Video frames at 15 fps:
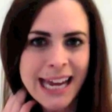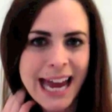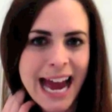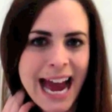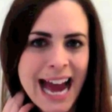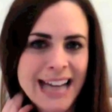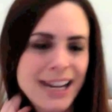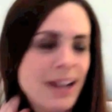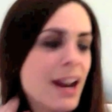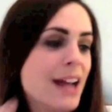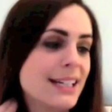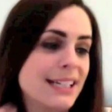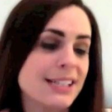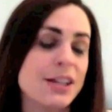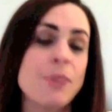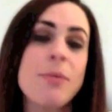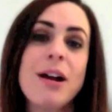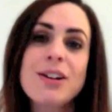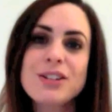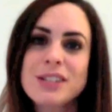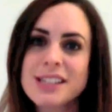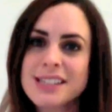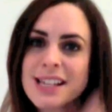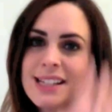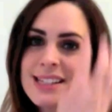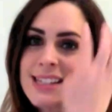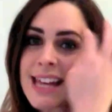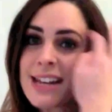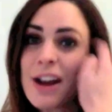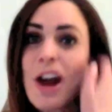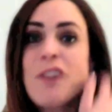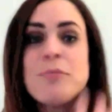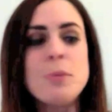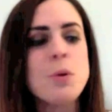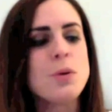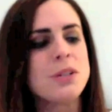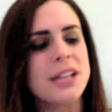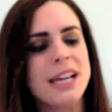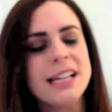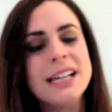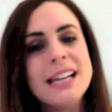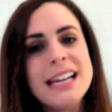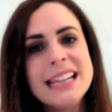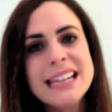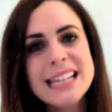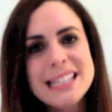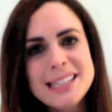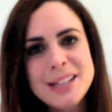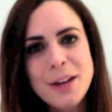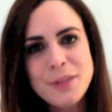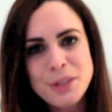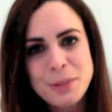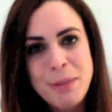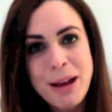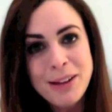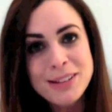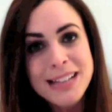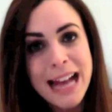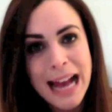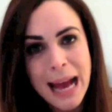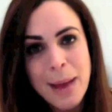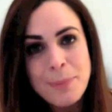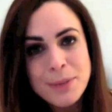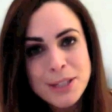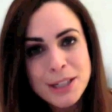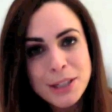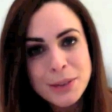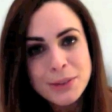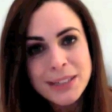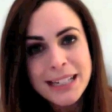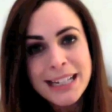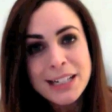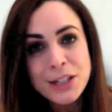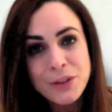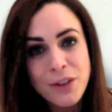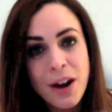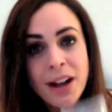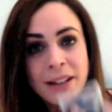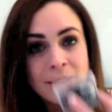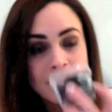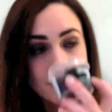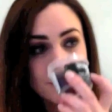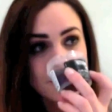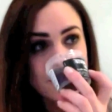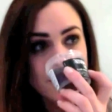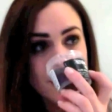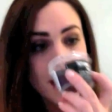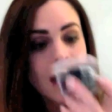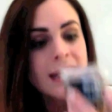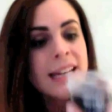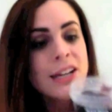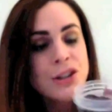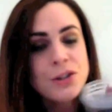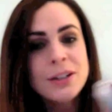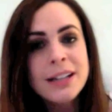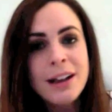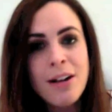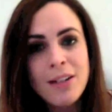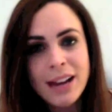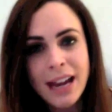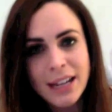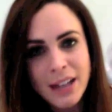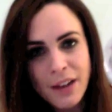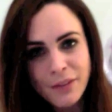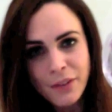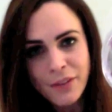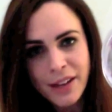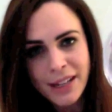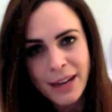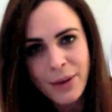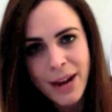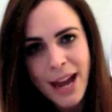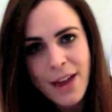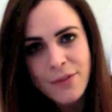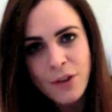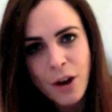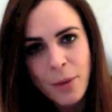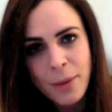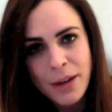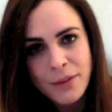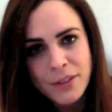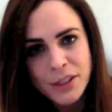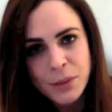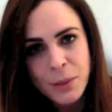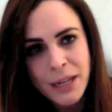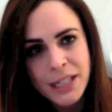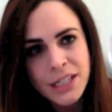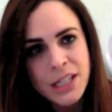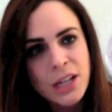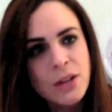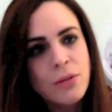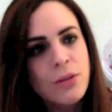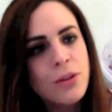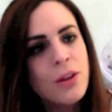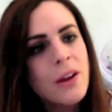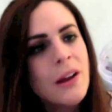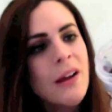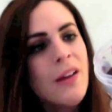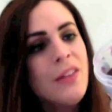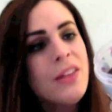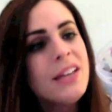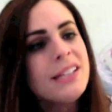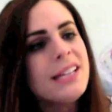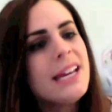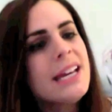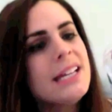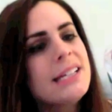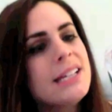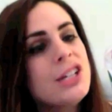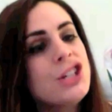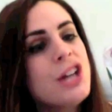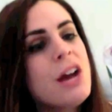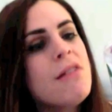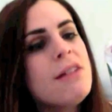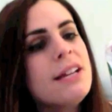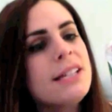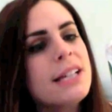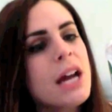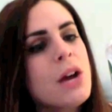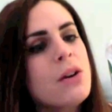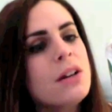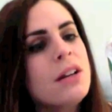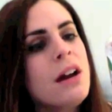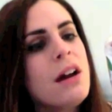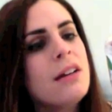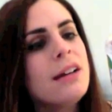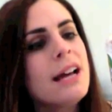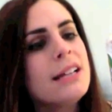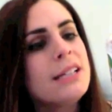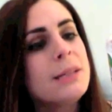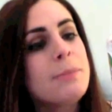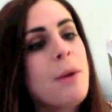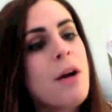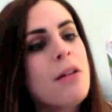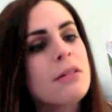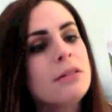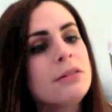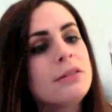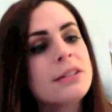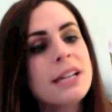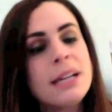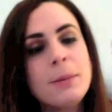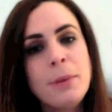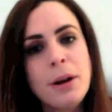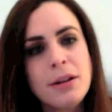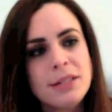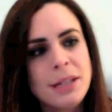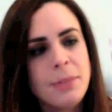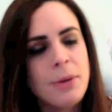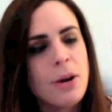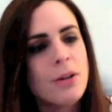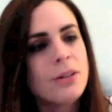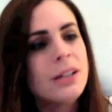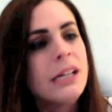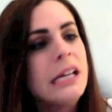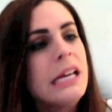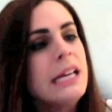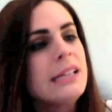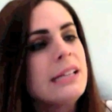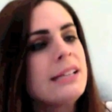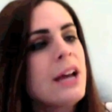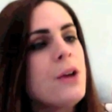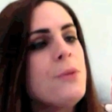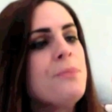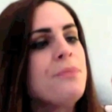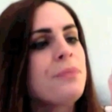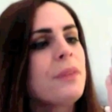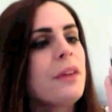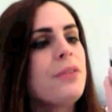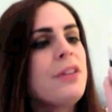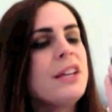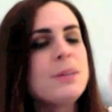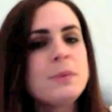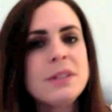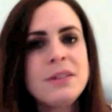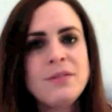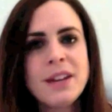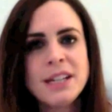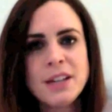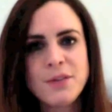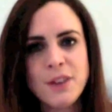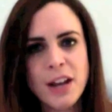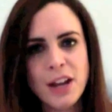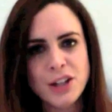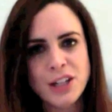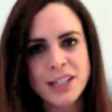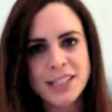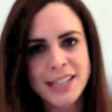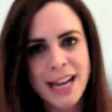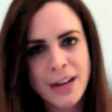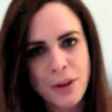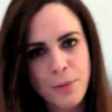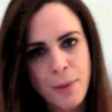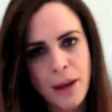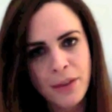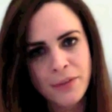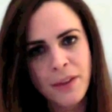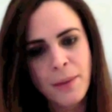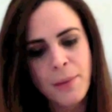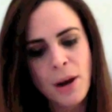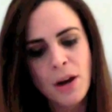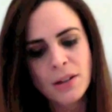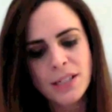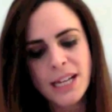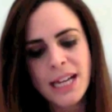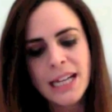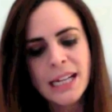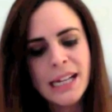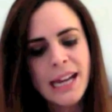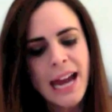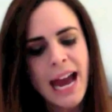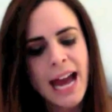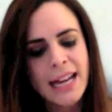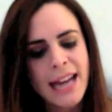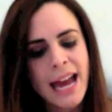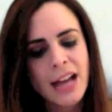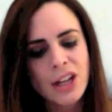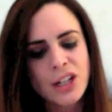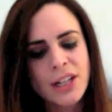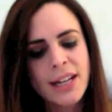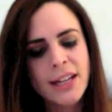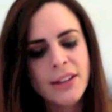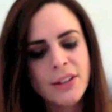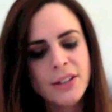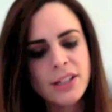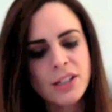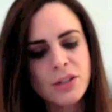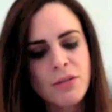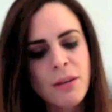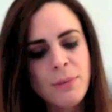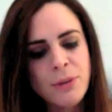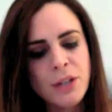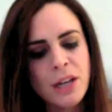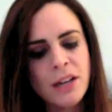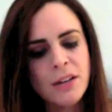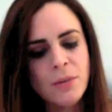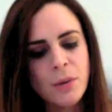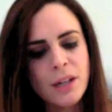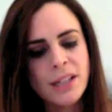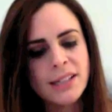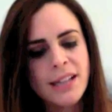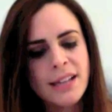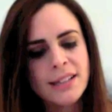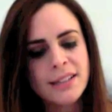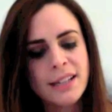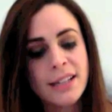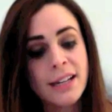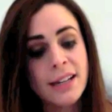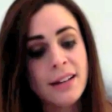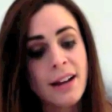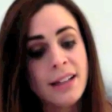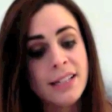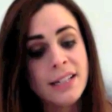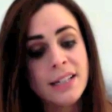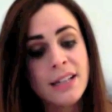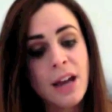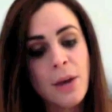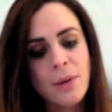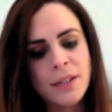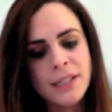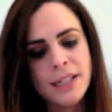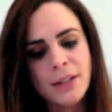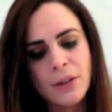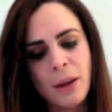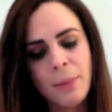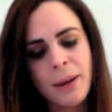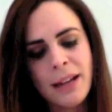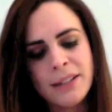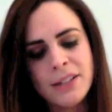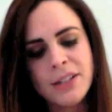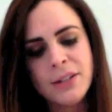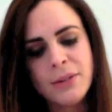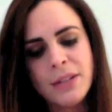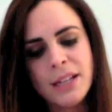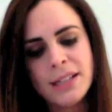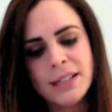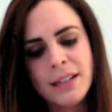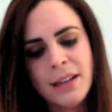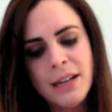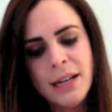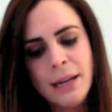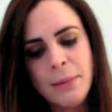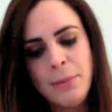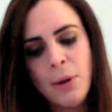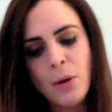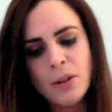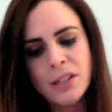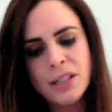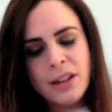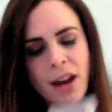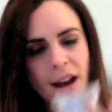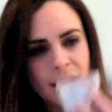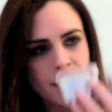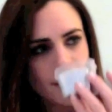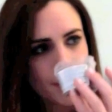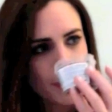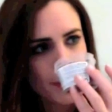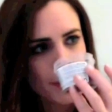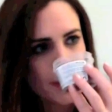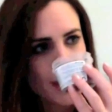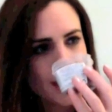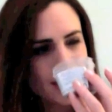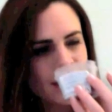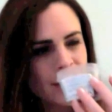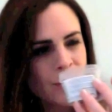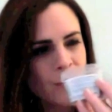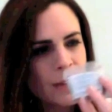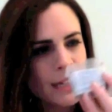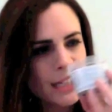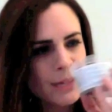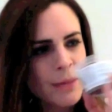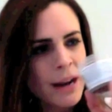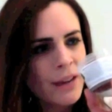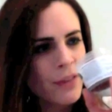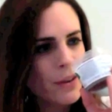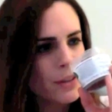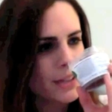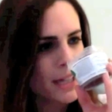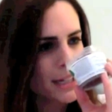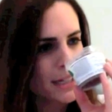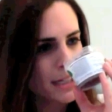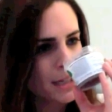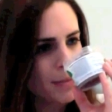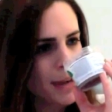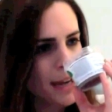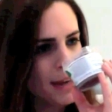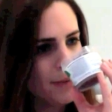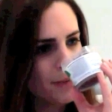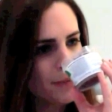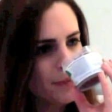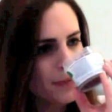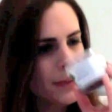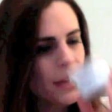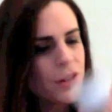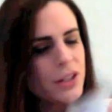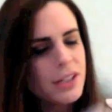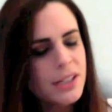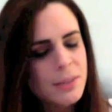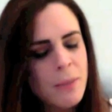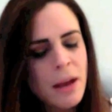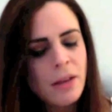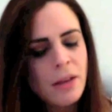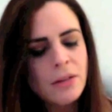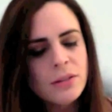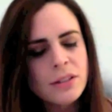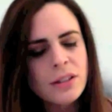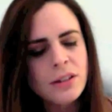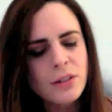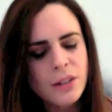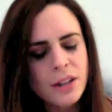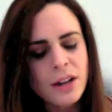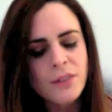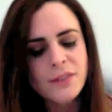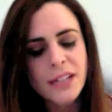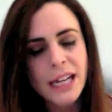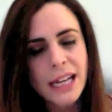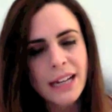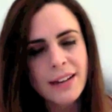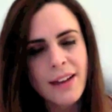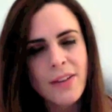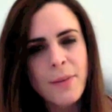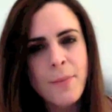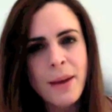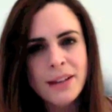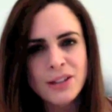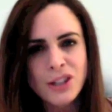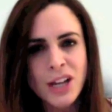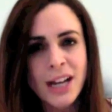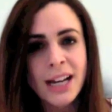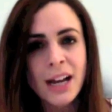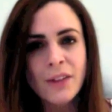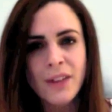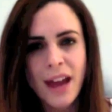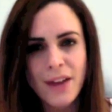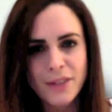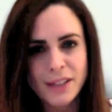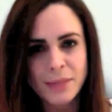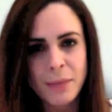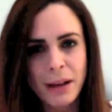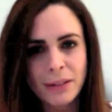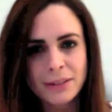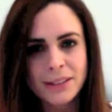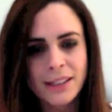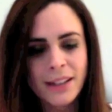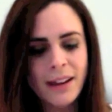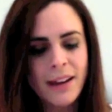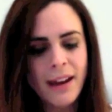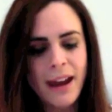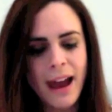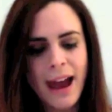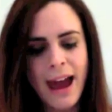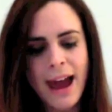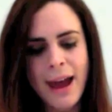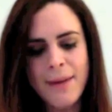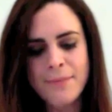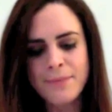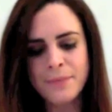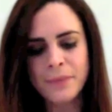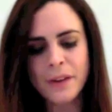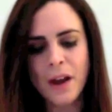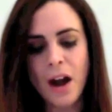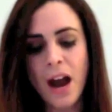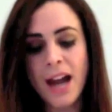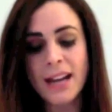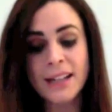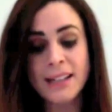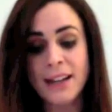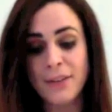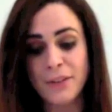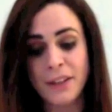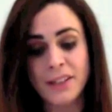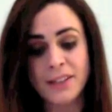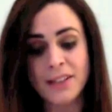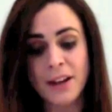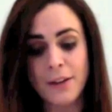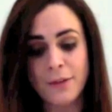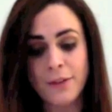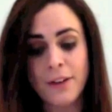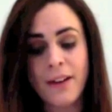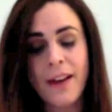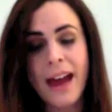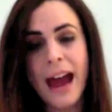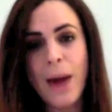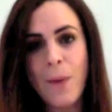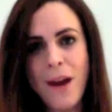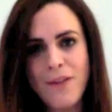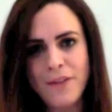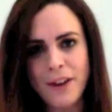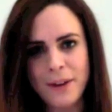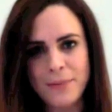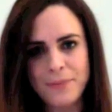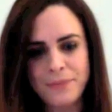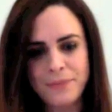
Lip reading: and I liked it so much that since then I've bought it. This stuff smells absolutely divine. I literally can't get enough of it. Now I have got a bit of a sweet tooth. This is cherries, coconut and sparkles in a party pot. So this was invented for Lush's 10th birthday party, and actually the description, what it says is in it, I didn't know until I planned to do this blog tonight, and it doesn't really smell of those things to me. It just smells good enough to eat, like the best jelly I've ever smelt. I love this stuff. However,